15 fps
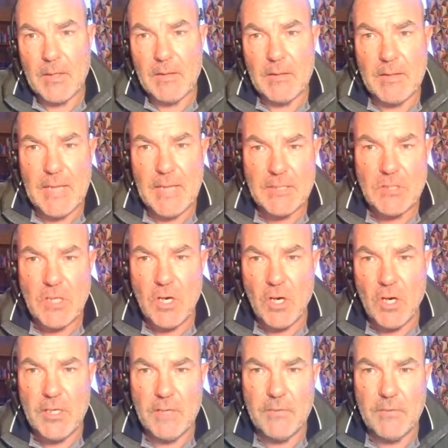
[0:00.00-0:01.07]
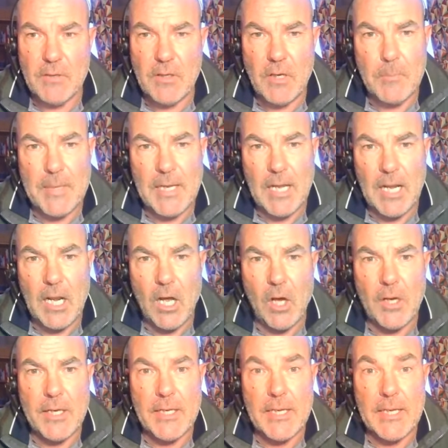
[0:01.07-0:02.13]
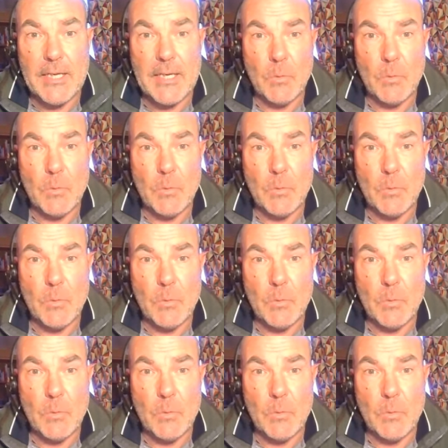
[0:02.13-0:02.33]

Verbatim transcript: that's kind of going to be aligning